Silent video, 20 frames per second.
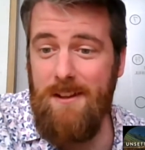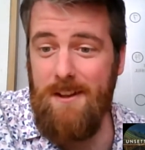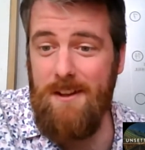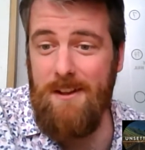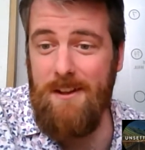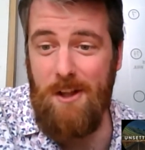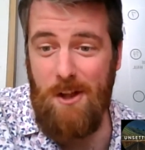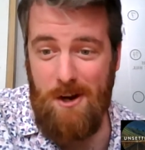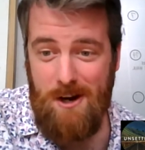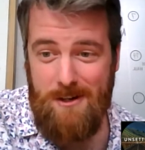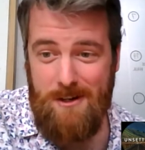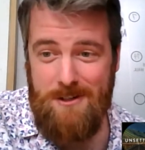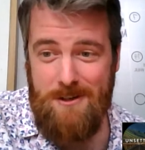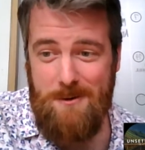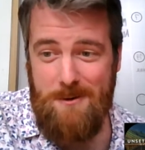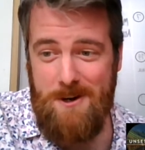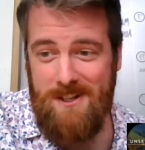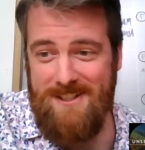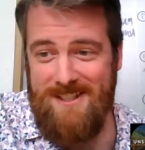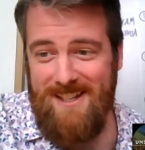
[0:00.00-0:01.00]
Clara, do you
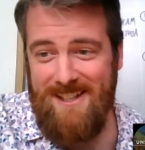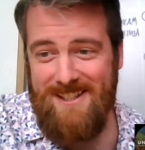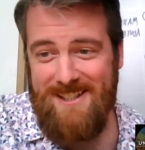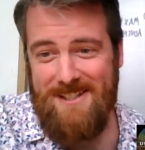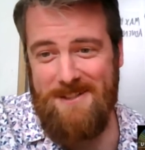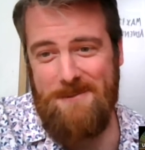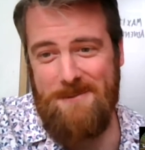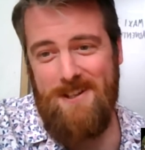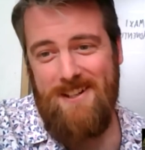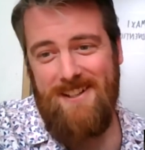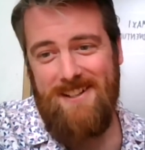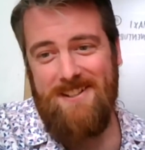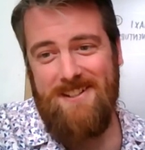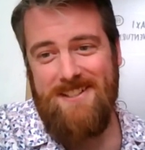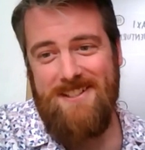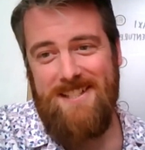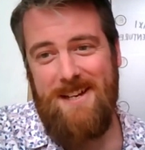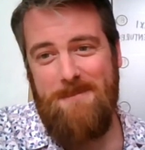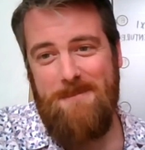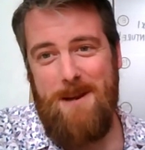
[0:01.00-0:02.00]
want to take this one? It looks
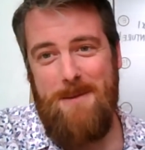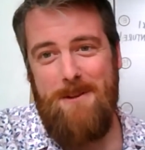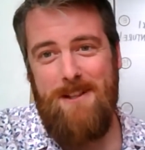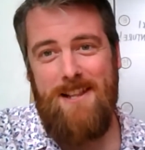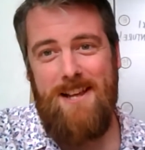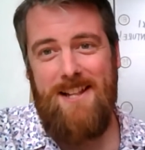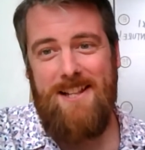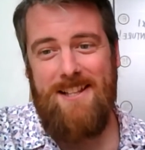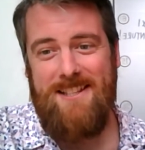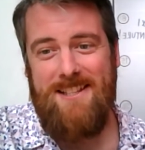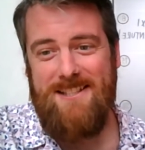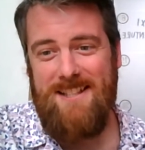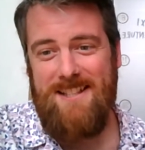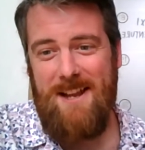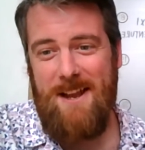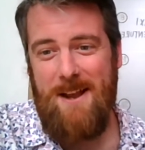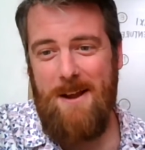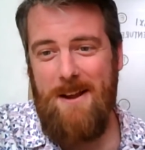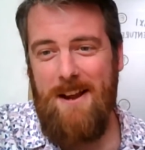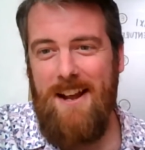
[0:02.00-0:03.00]
like maybe Lala's
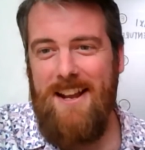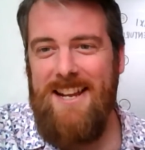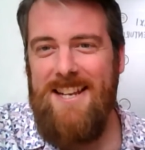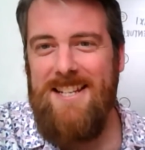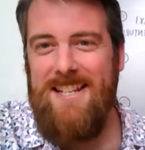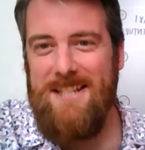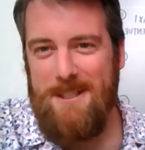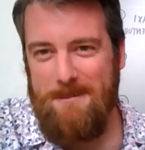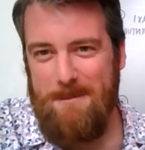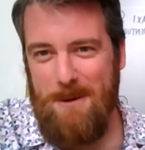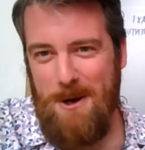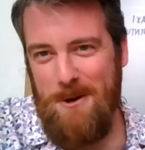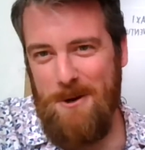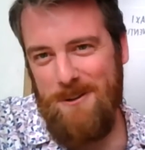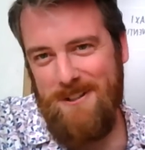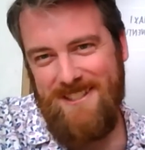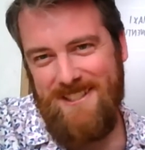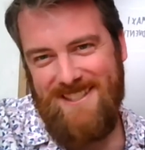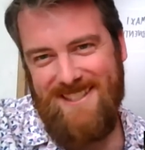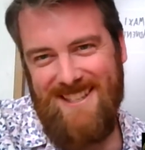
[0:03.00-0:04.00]

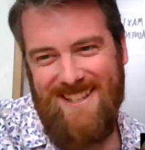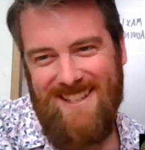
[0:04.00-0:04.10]
indisposed.